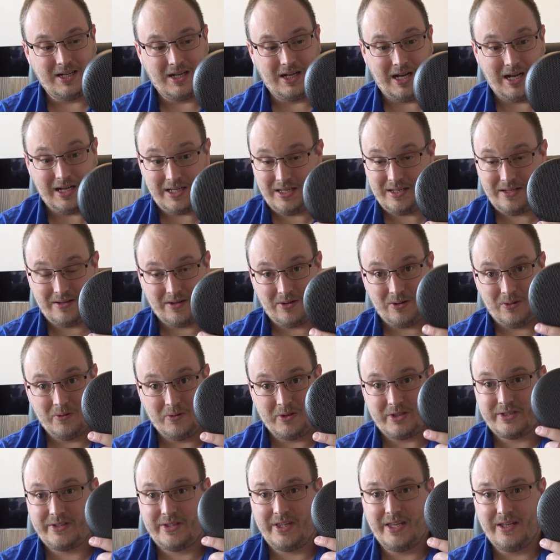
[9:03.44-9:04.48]
I
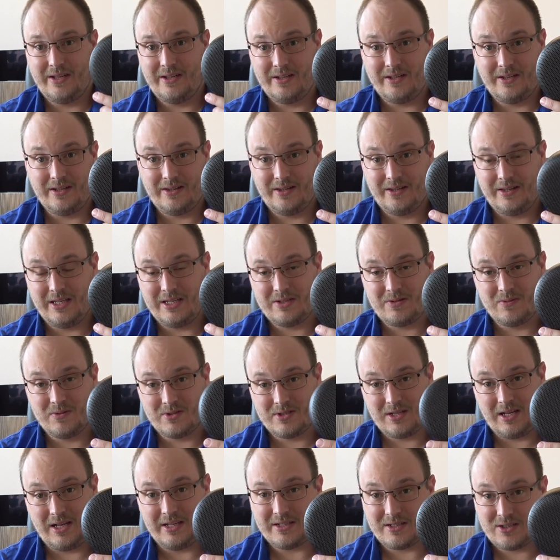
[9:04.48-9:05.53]
always think this
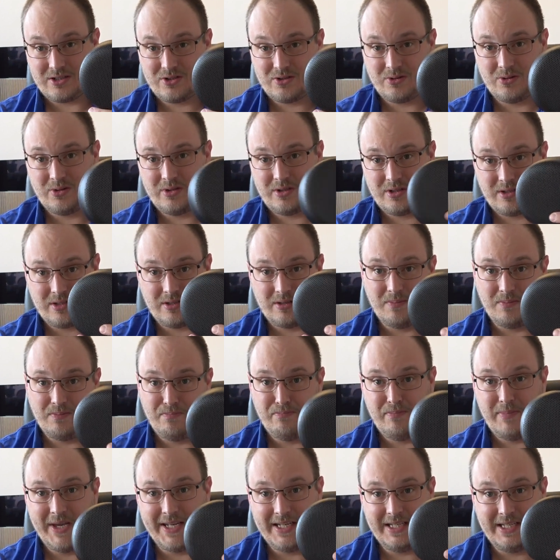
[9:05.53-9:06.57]
was like sort of the
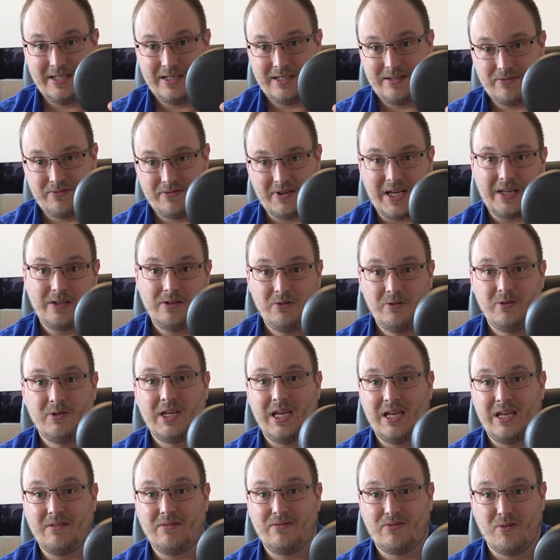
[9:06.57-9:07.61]
mini Value
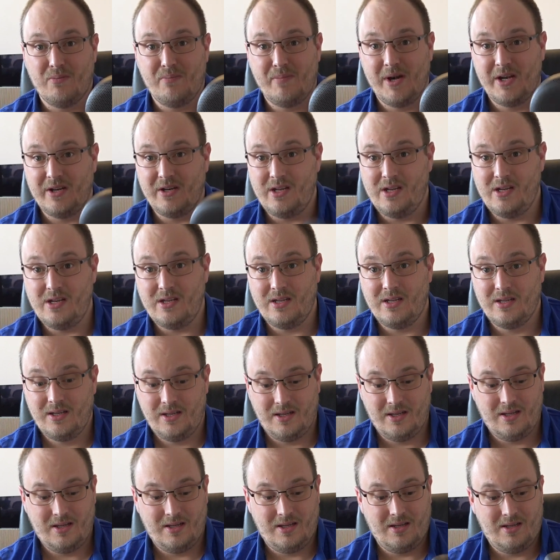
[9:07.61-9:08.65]
King for money.
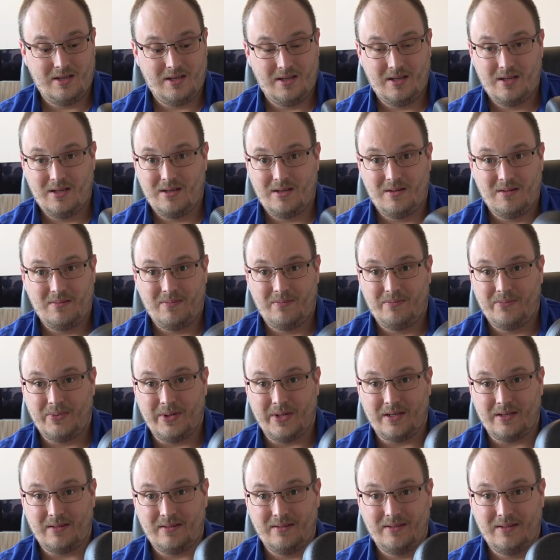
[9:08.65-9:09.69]

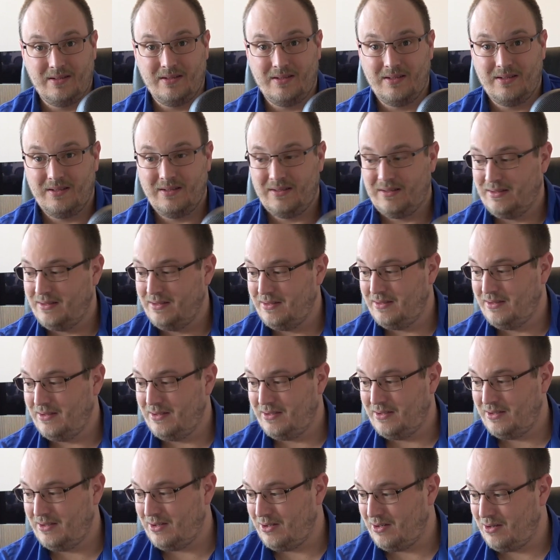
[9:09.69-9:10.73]
But
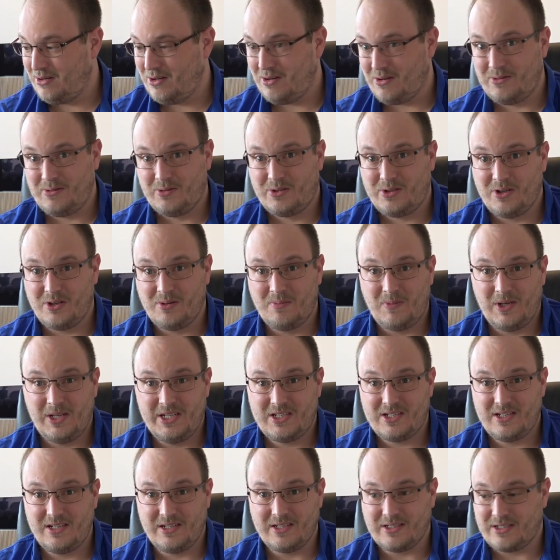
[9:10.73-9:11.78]
on long-term
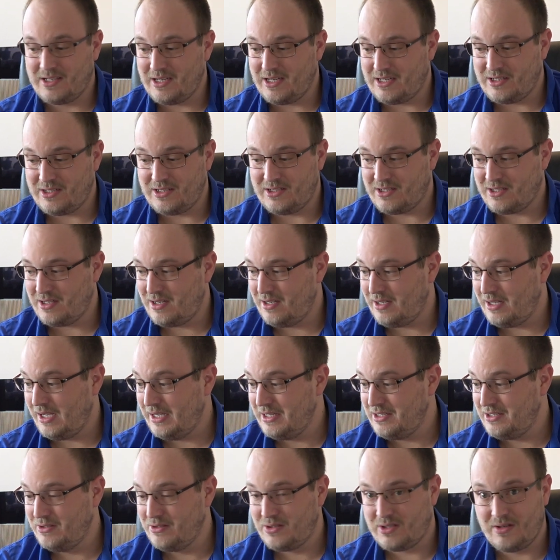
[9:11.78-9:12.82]
listening sessions, I
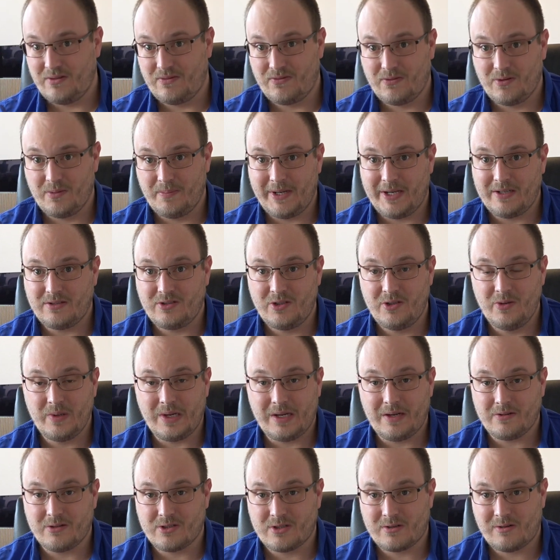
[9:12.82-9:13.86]
used it for about 2
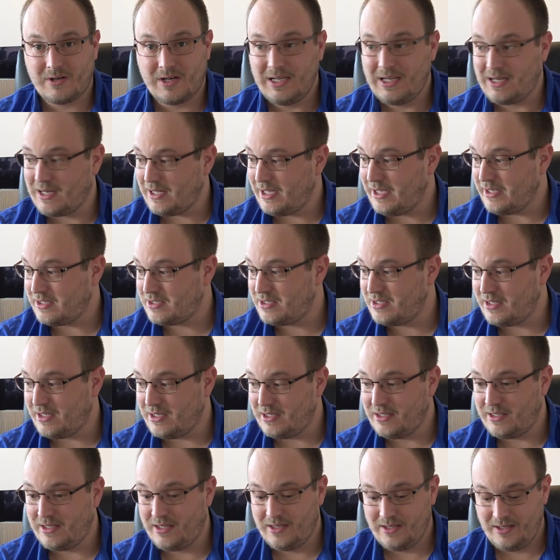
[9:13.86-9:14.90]
hours straight last
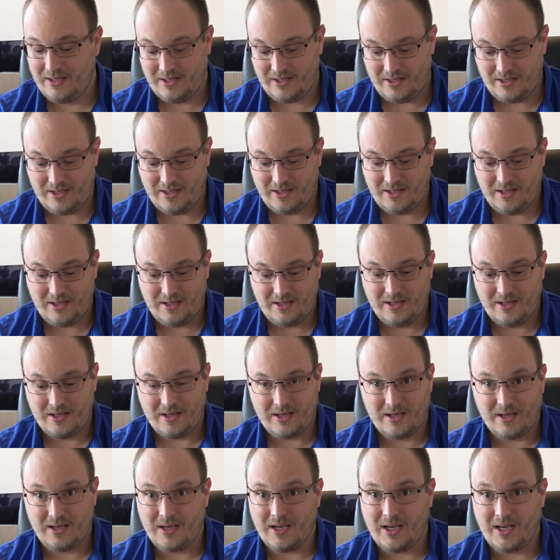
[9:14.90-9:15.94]
night.
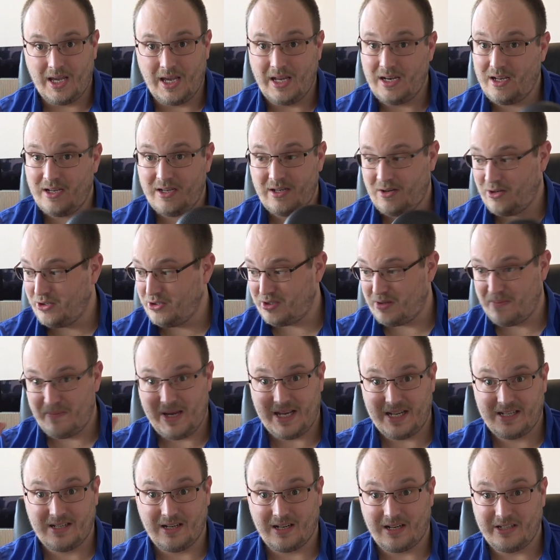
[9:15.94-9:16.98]
And I
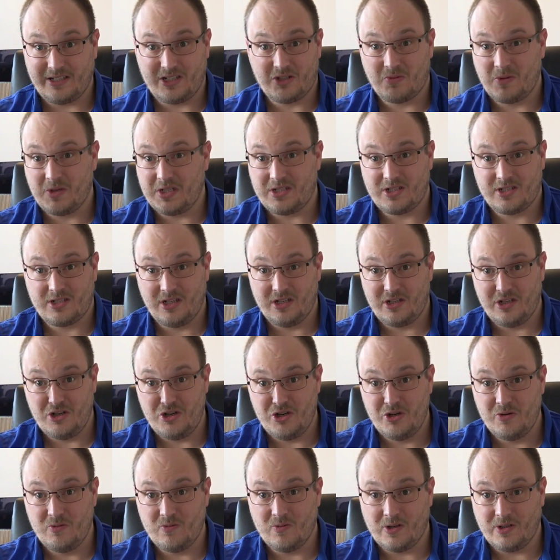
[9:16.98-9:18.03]
automatically switched to the
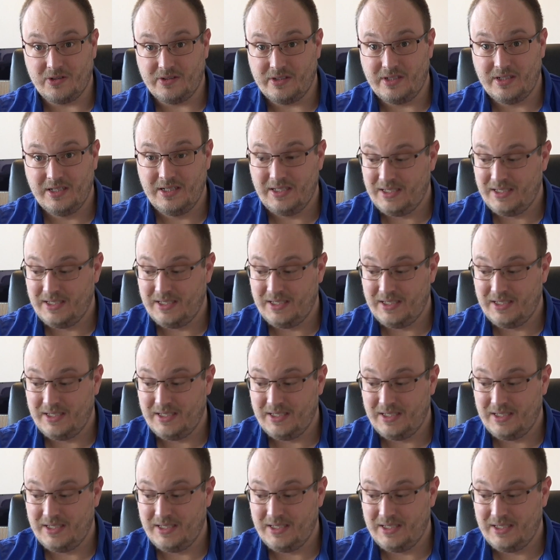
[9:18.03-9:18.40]
new one.